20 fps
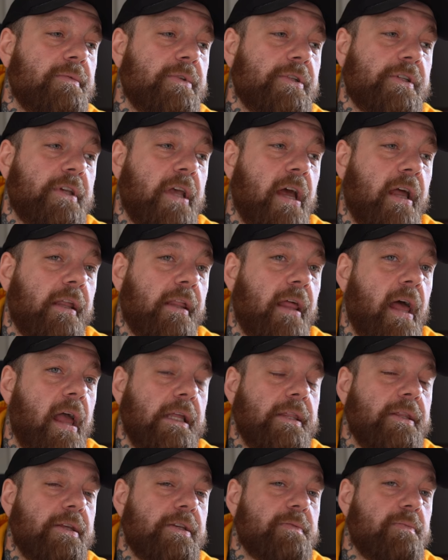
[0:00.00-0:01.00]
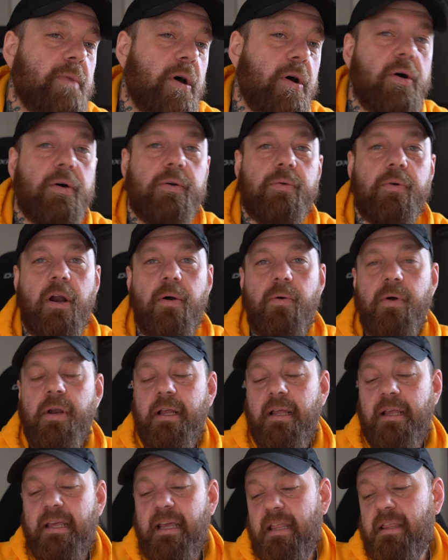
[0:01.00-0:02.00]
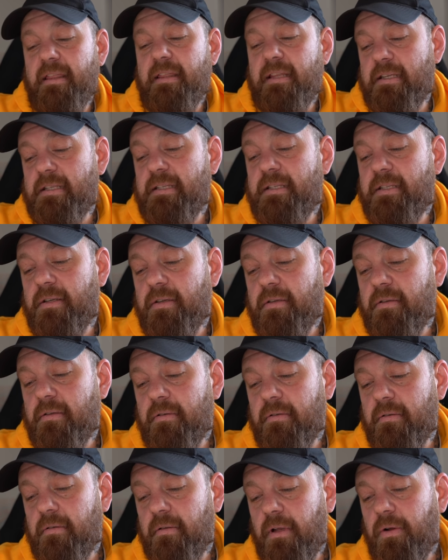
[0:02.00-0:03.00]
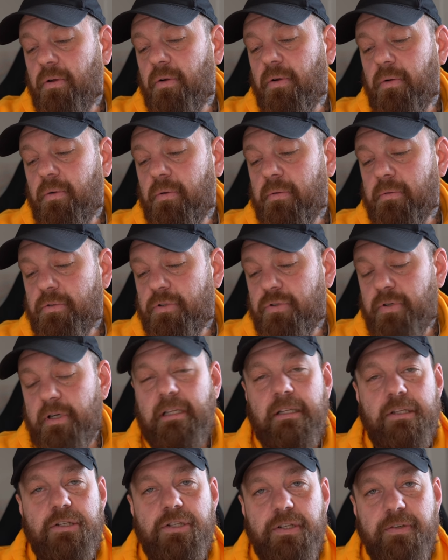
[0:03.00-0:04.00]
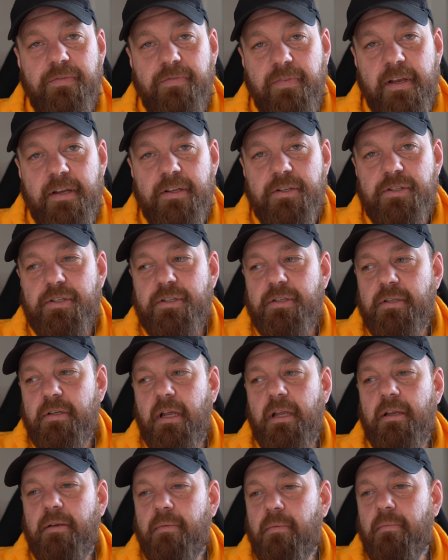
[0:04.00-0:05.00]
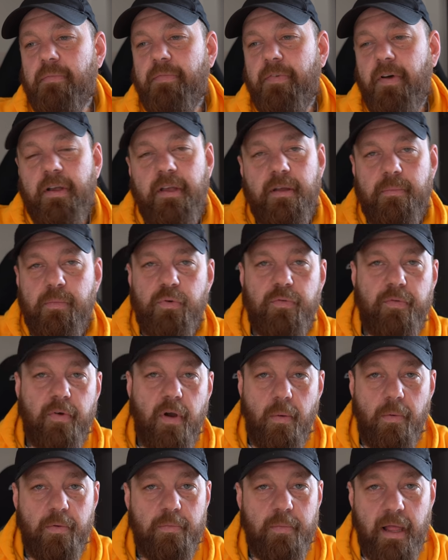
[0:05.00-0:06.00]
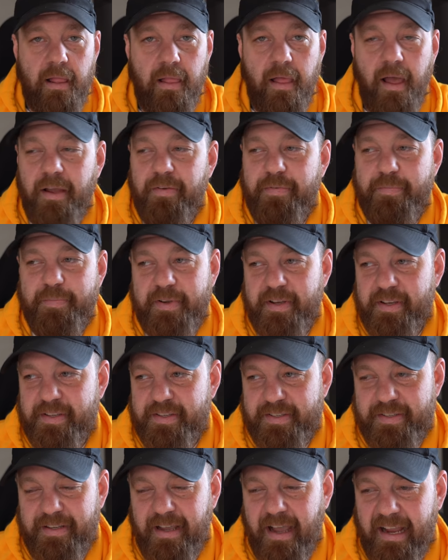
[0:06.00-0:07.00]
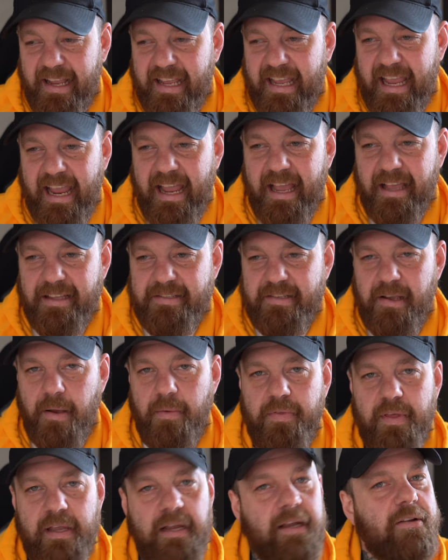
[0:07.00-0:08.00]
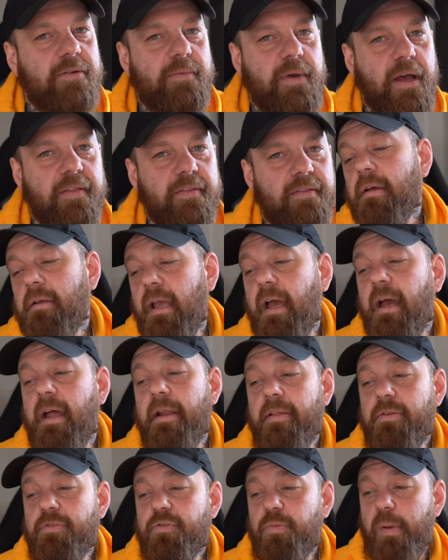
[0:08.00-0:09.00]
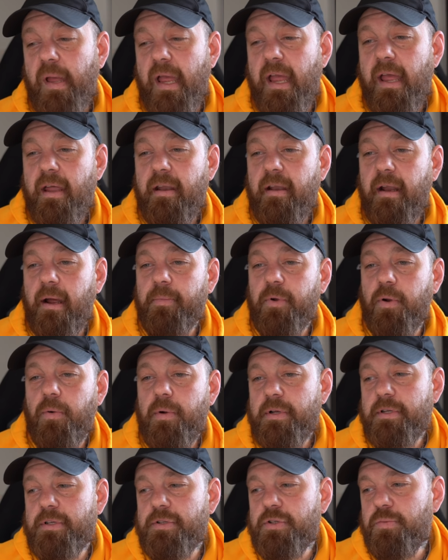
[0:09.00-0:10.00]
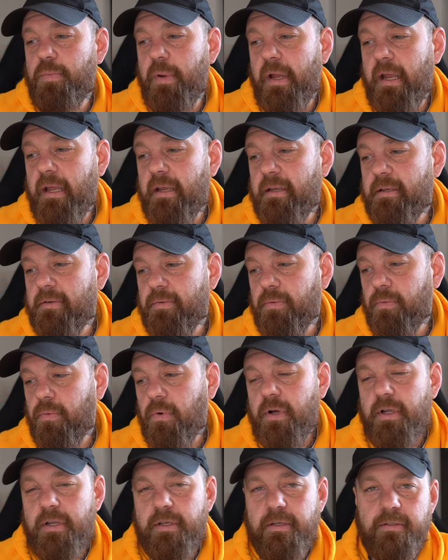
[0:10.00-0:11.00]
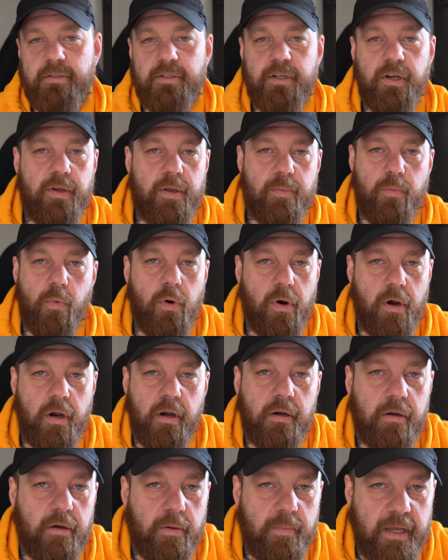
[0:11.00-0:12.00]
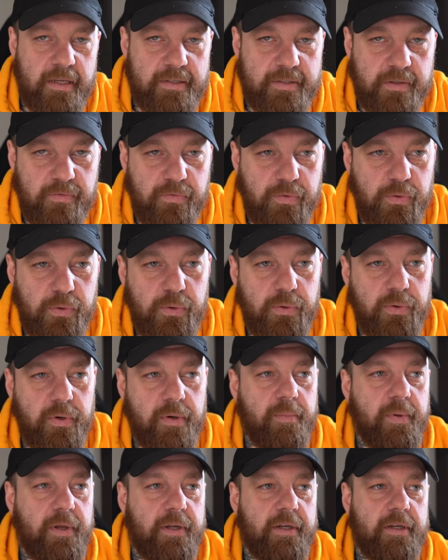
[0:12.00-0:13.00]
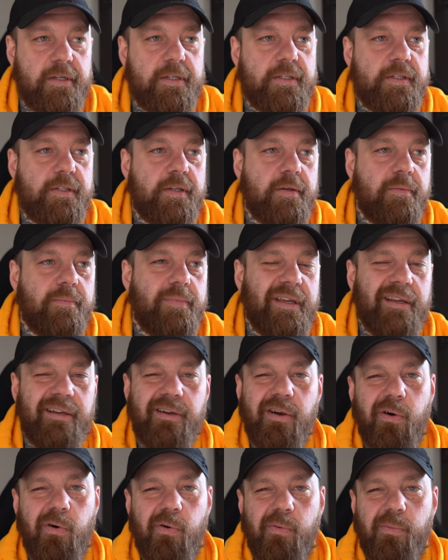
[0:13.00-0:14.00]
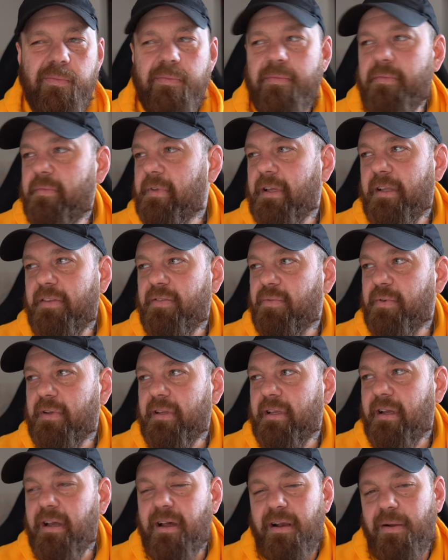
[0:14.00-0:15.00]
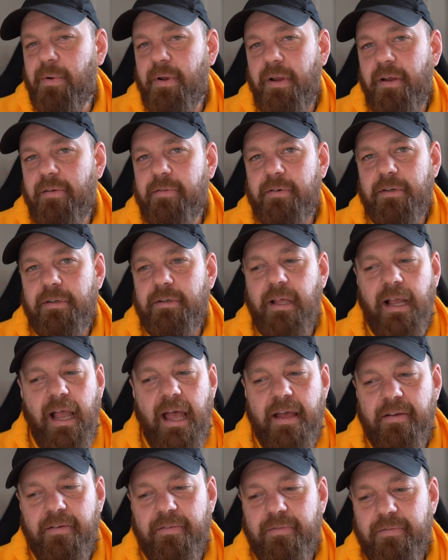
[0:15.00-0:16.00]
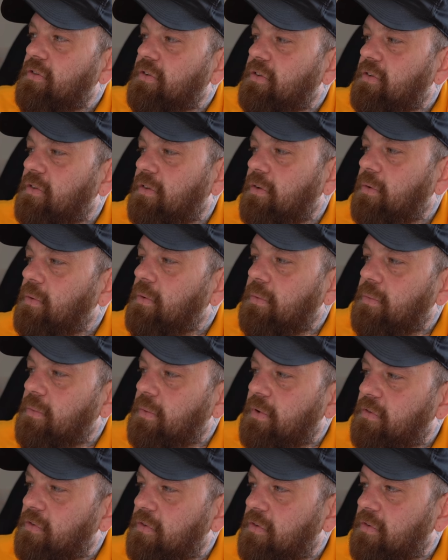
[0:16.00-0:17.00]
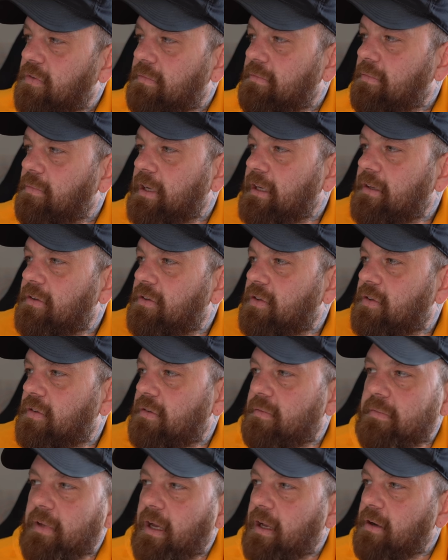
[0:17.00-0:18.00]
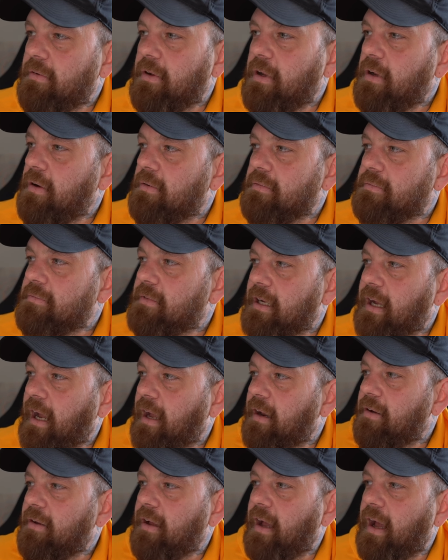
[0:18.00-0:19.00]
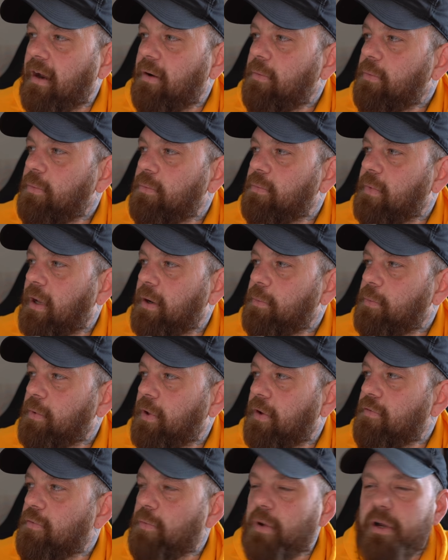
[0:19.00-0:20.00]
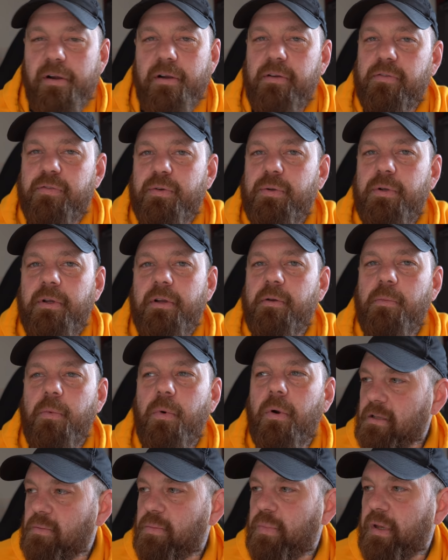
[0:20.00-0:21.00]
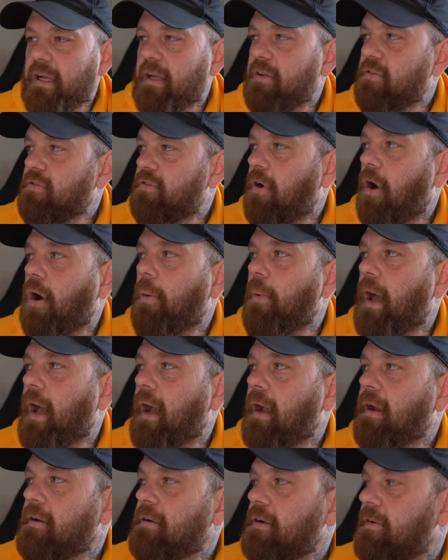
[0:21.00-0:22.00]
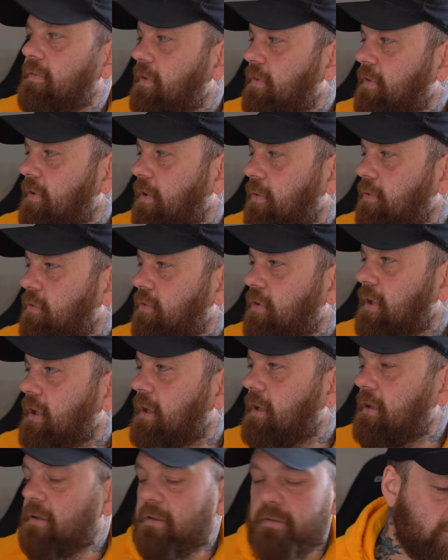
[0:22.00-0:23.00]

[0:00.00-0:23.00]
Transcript: I'm just kind of like in this mode where I wanna get this little trilogy finished and fucking move on with my life because I can't stop thinking about. It. Yeah, and in Japan, I'm going to Japan one to go eat more amazing food because being home it's really kind of whatever. Like I just do. It's just we just I don't know. Like I, I don't I don't love American food anymore. It's the biggest drawback of this whole shit.